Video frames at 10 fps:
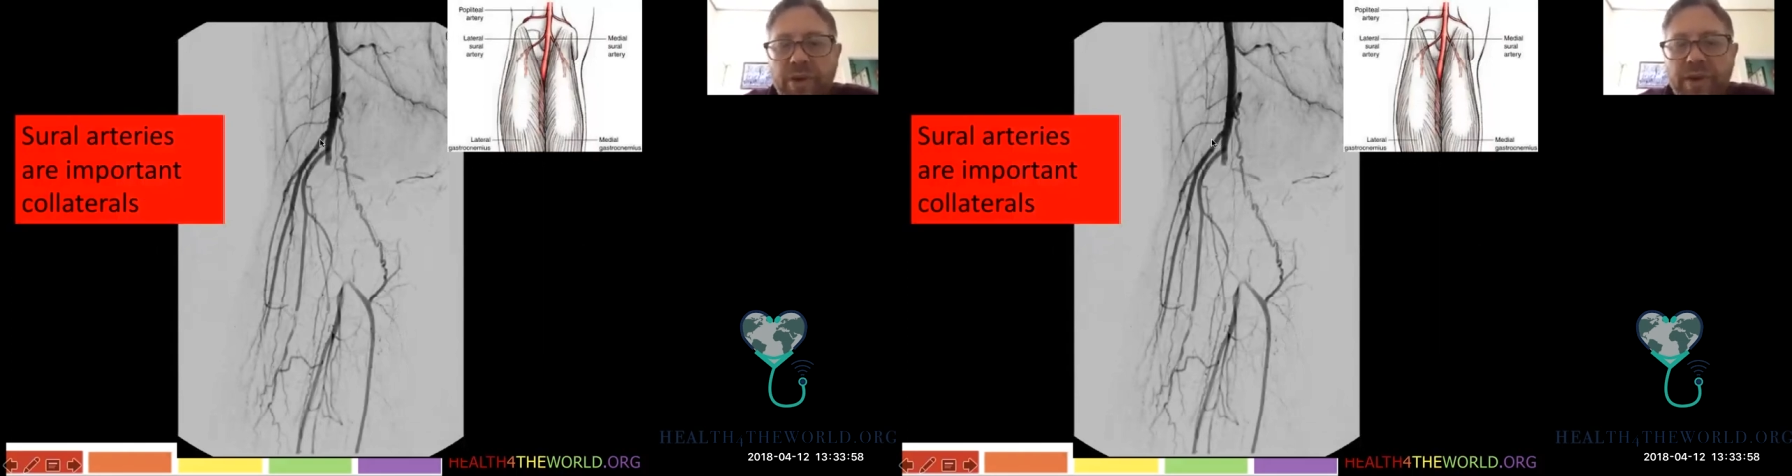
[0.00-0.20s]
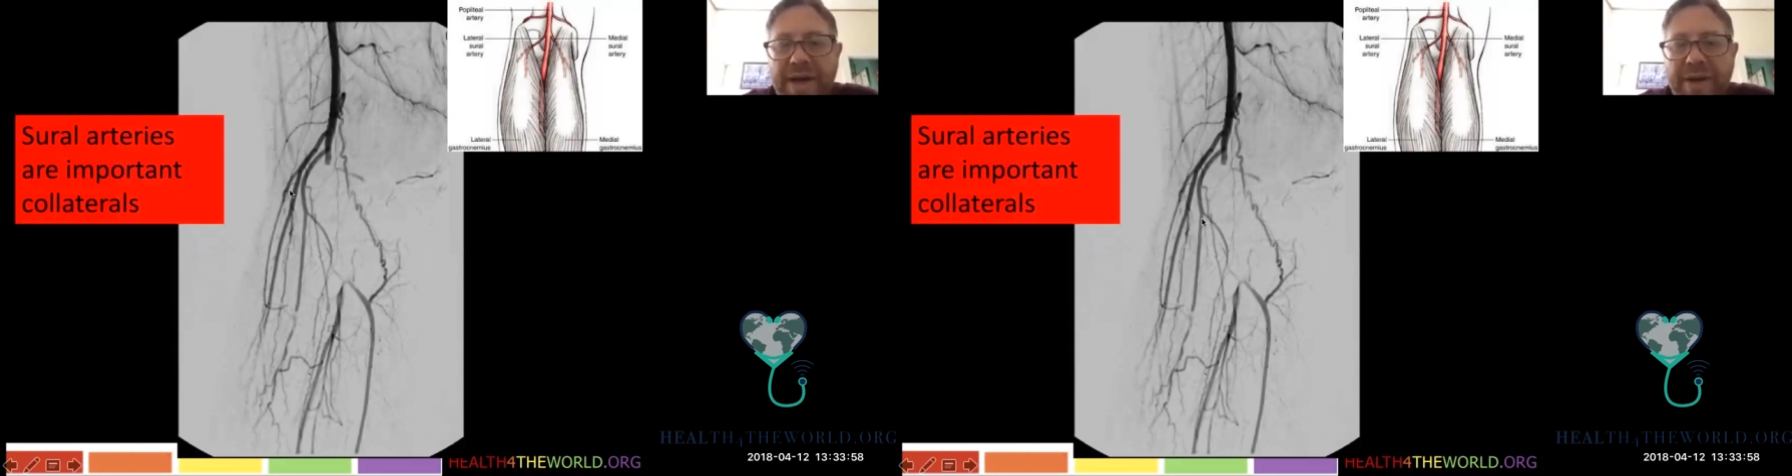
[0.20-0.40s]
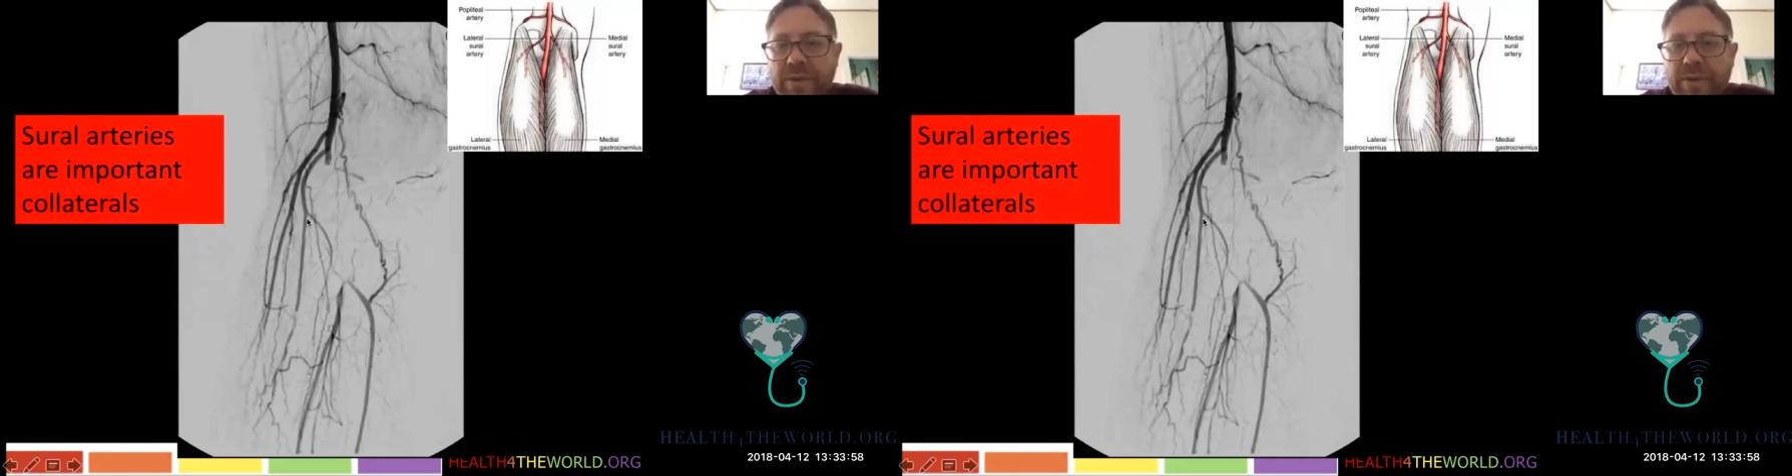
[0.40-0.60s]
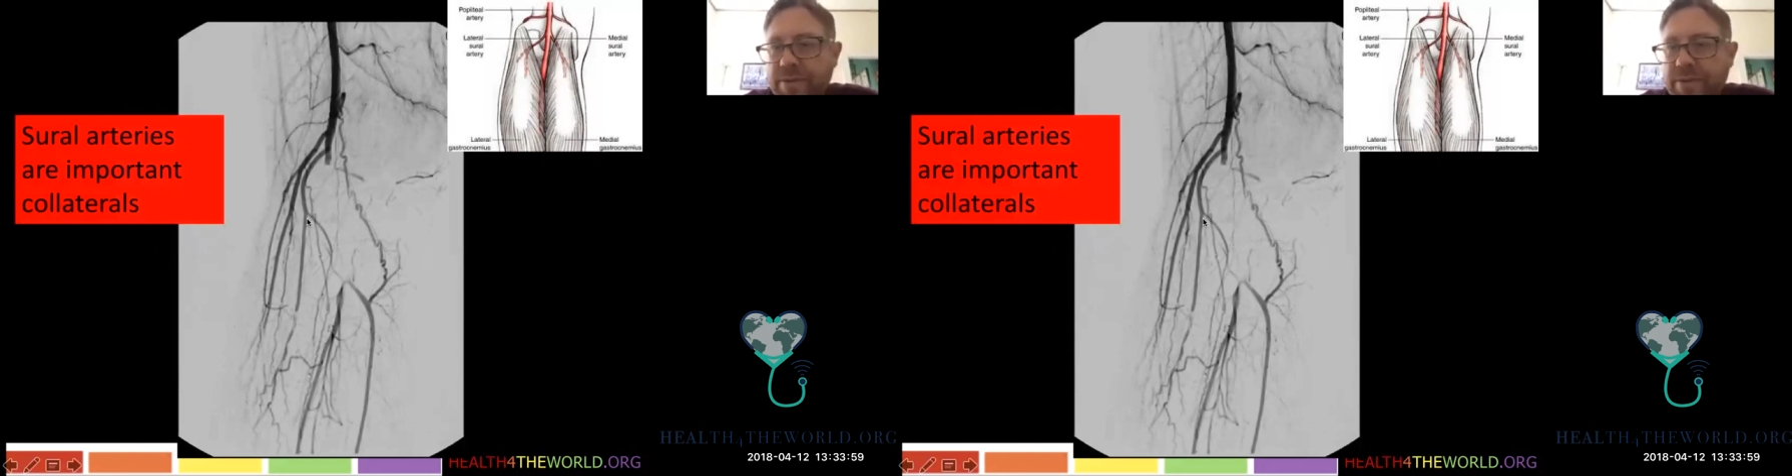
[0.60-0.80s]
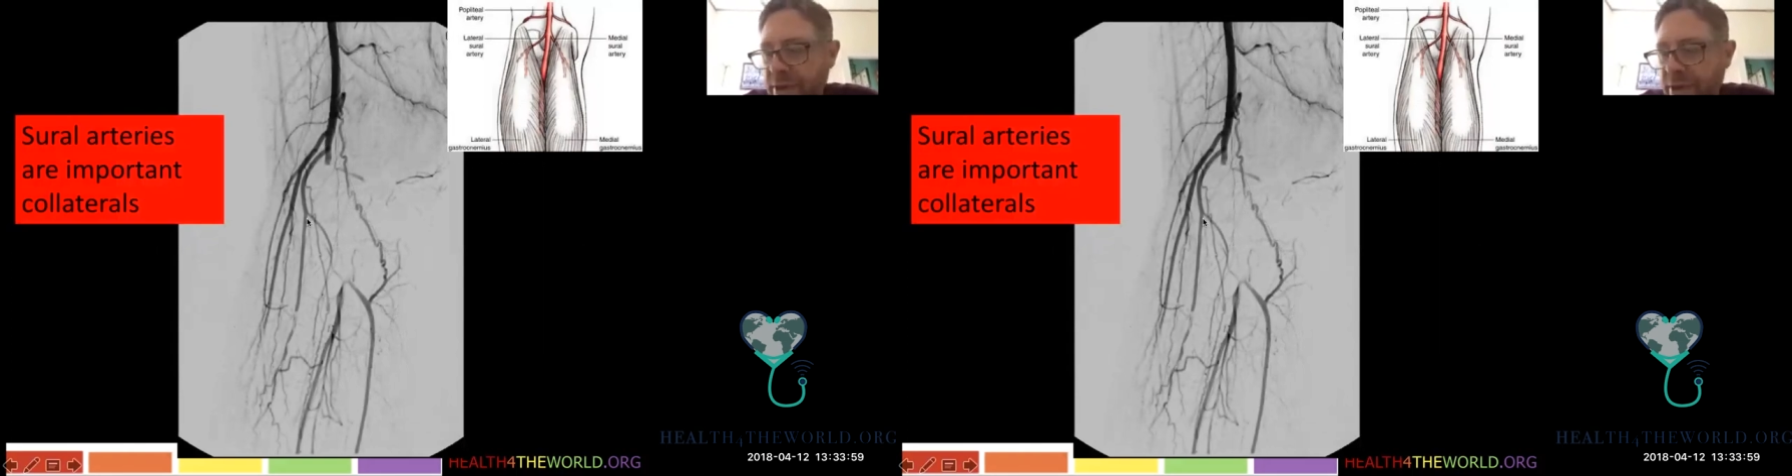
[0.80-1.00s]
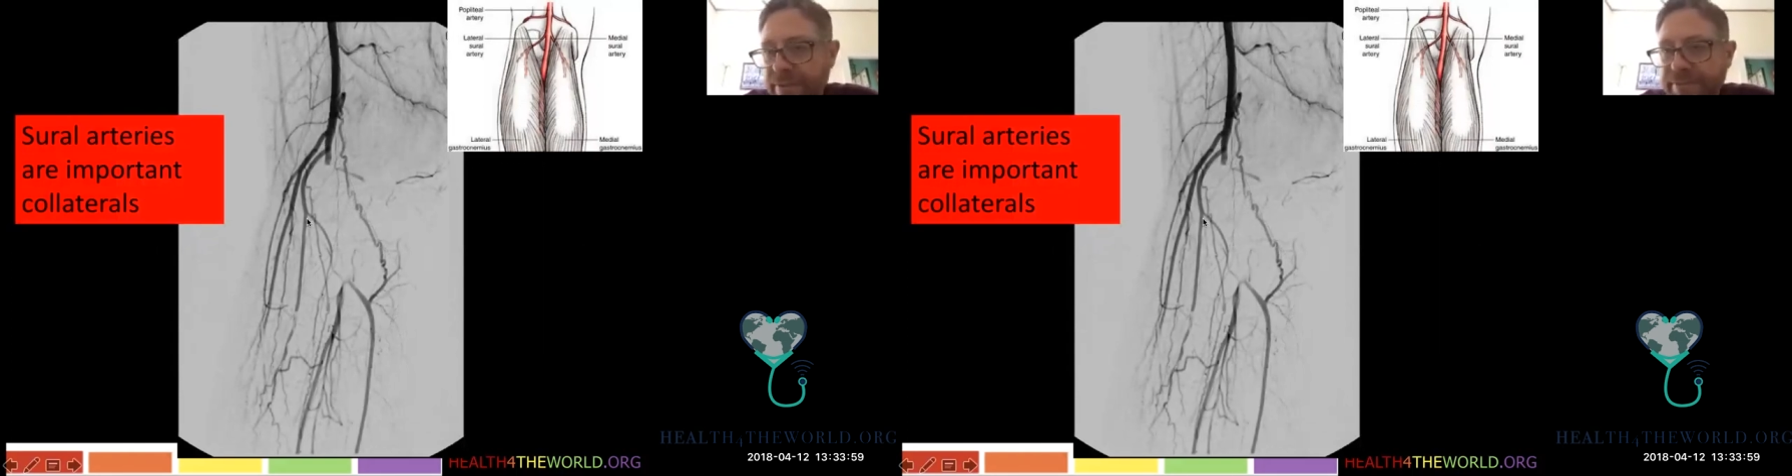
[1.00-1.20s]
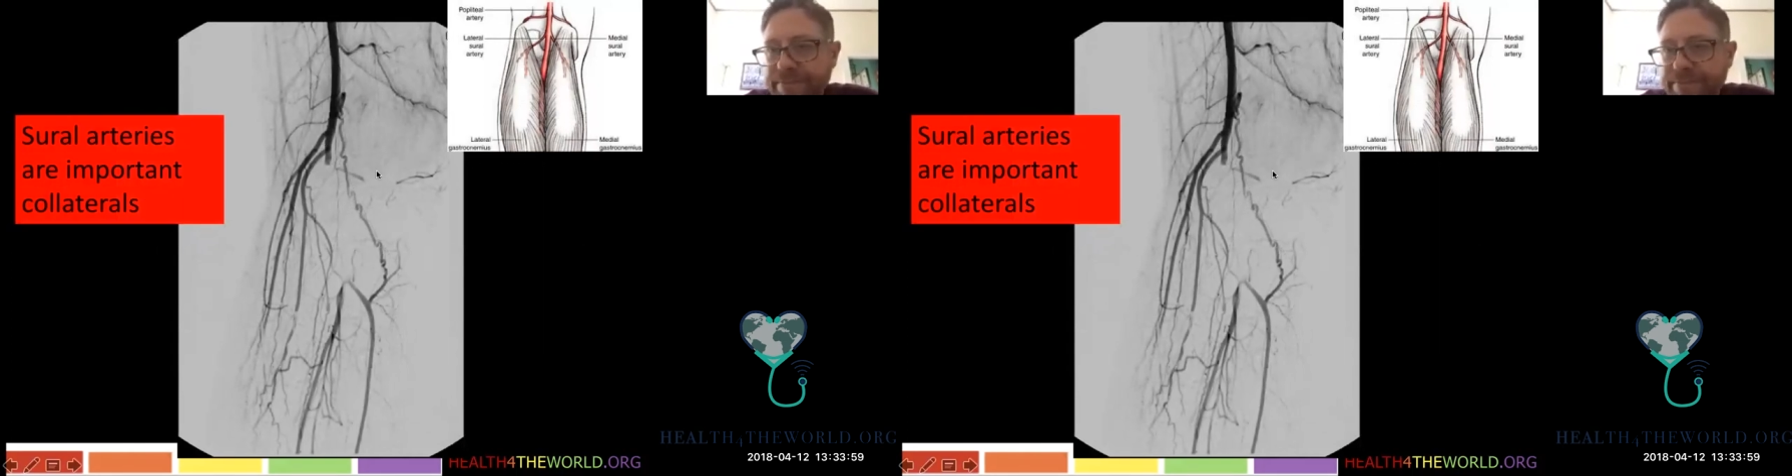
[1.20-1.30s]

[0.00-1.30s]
collaterals. Here they are.